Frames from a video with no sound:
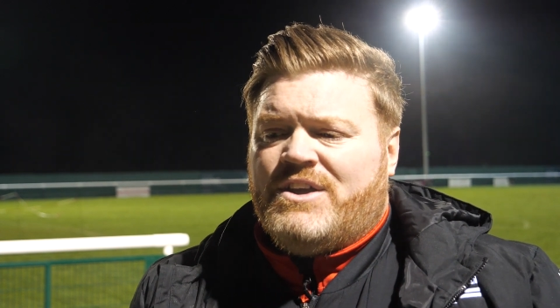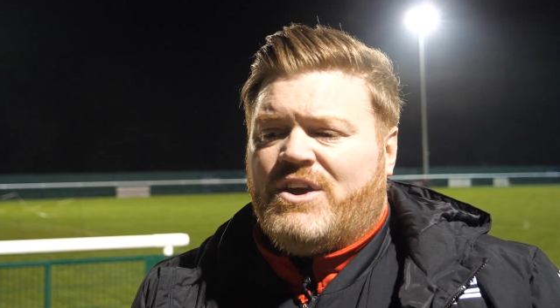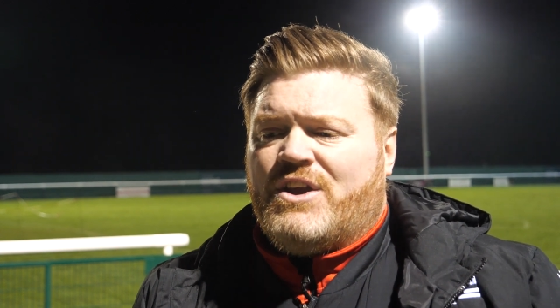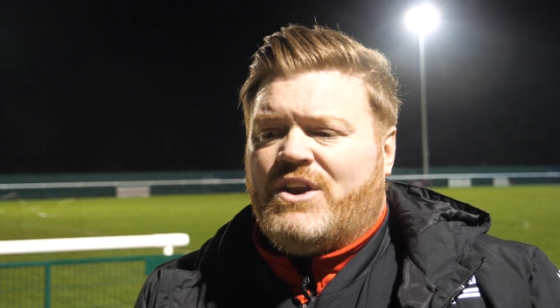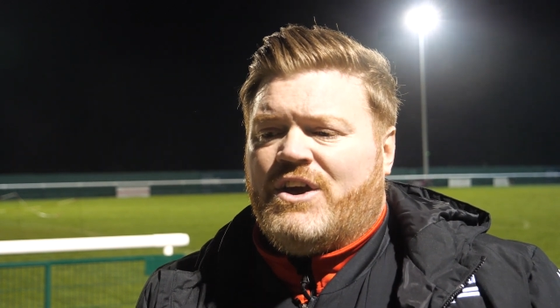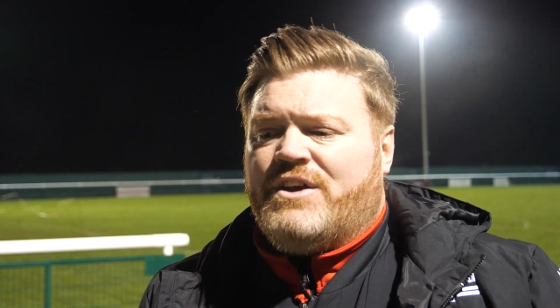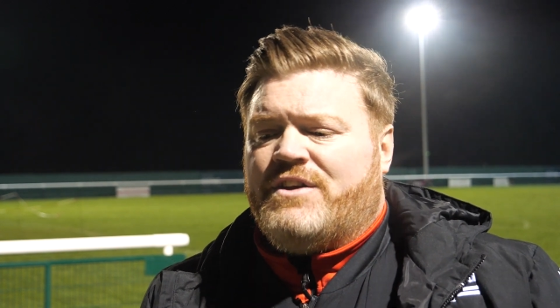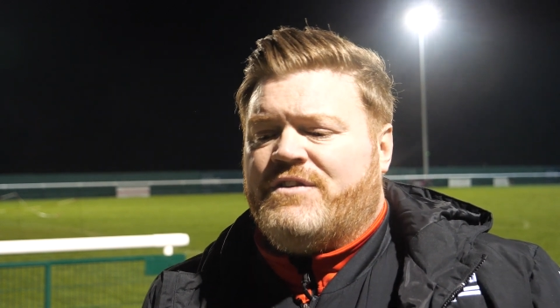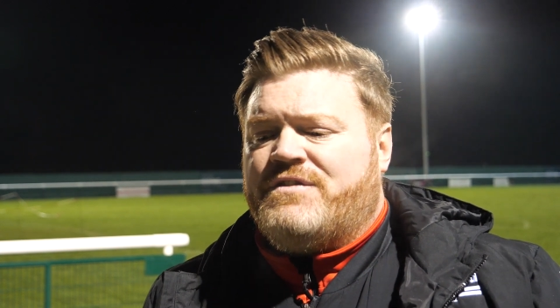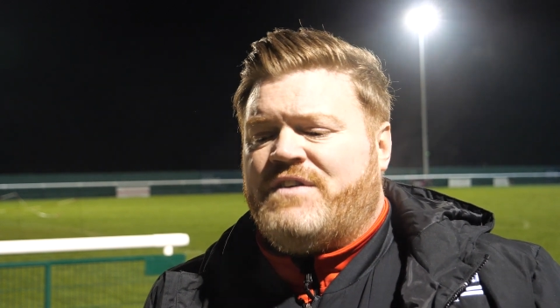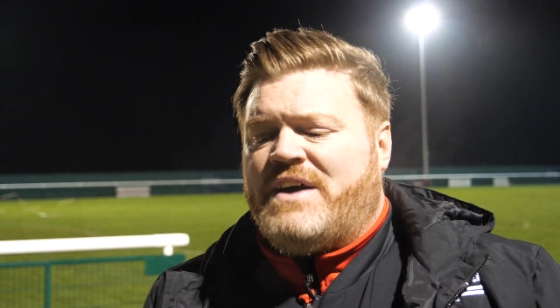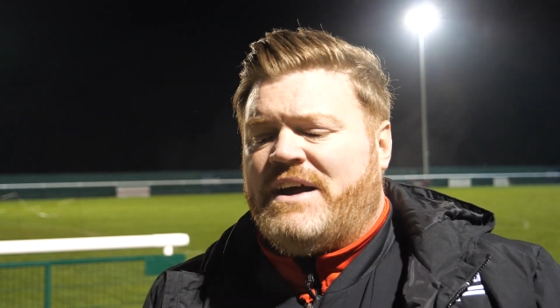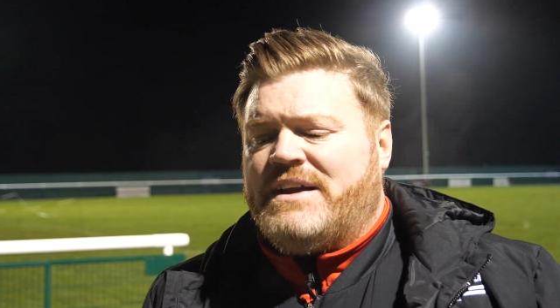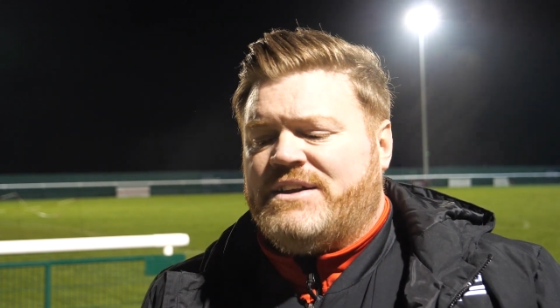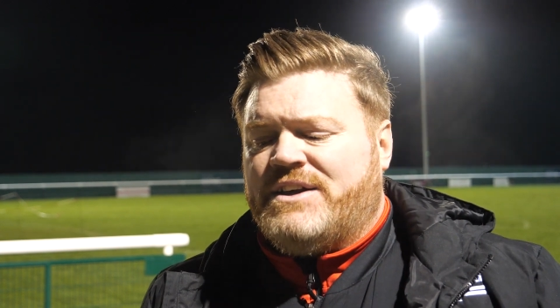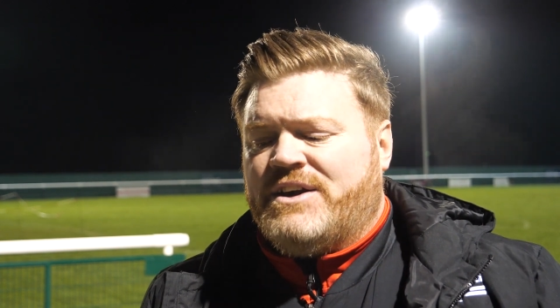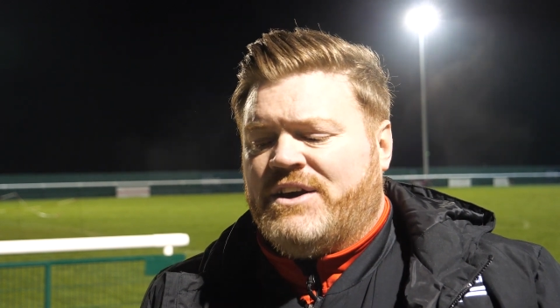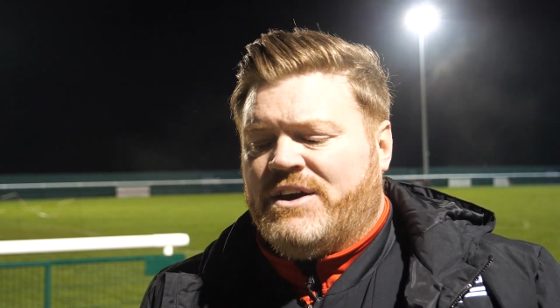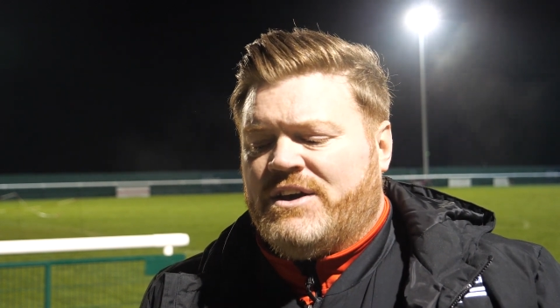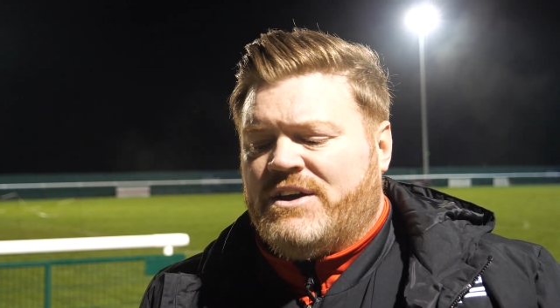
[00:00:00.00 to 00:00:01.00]
you know, the
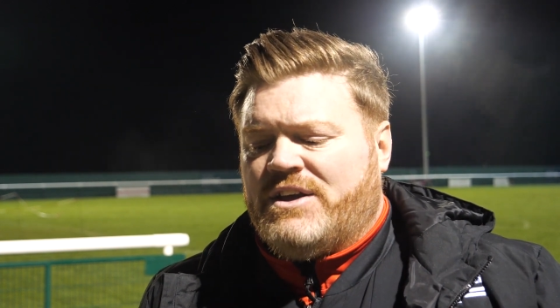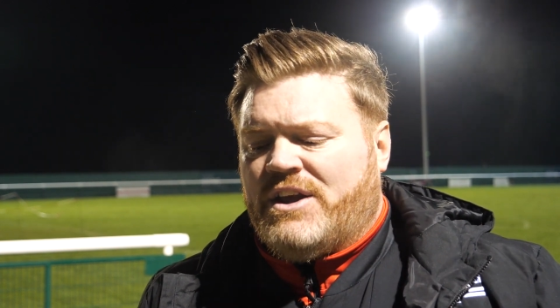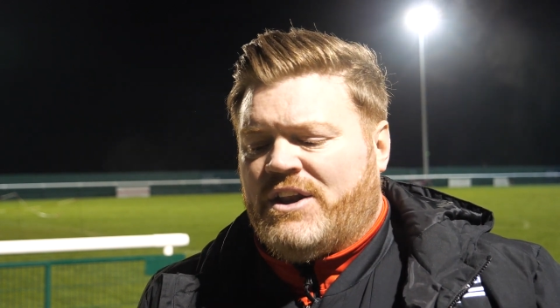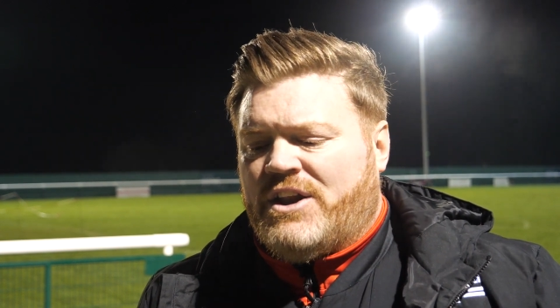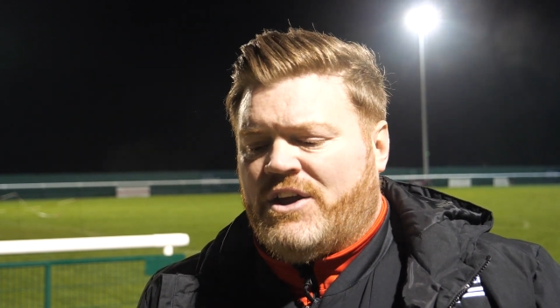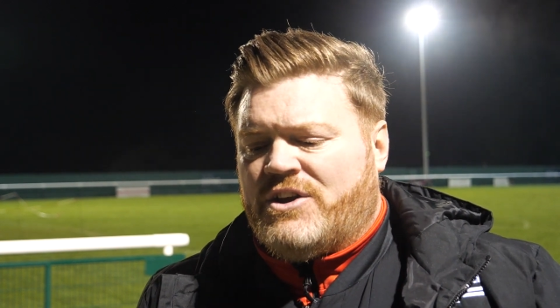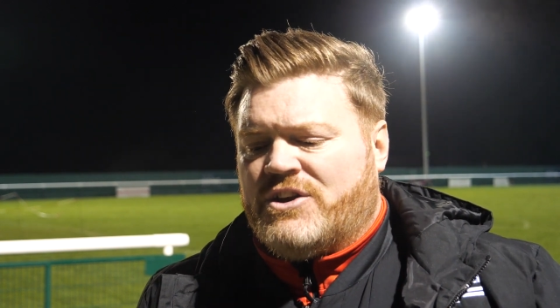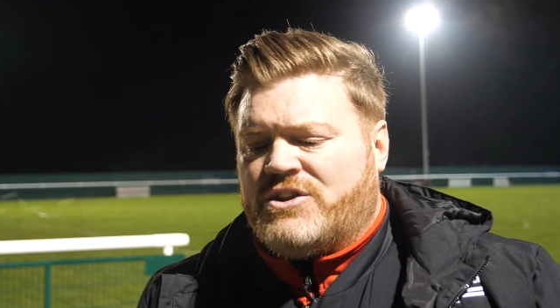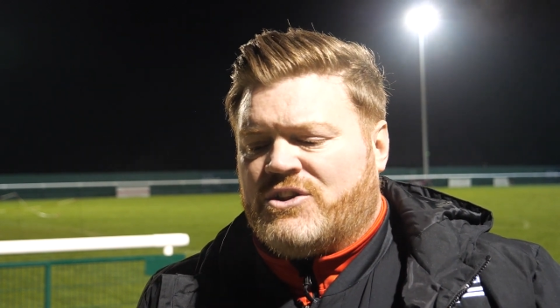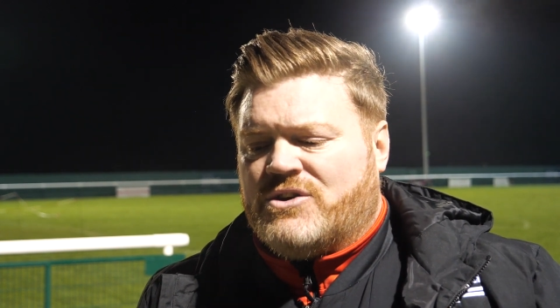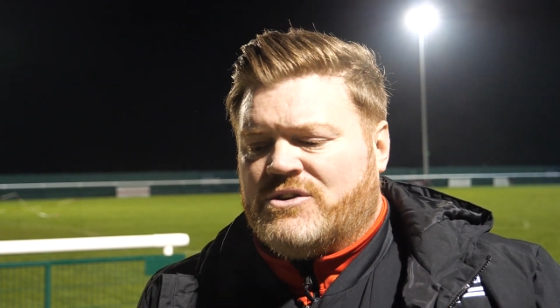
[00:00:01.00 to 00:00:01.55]
fact that, you know, the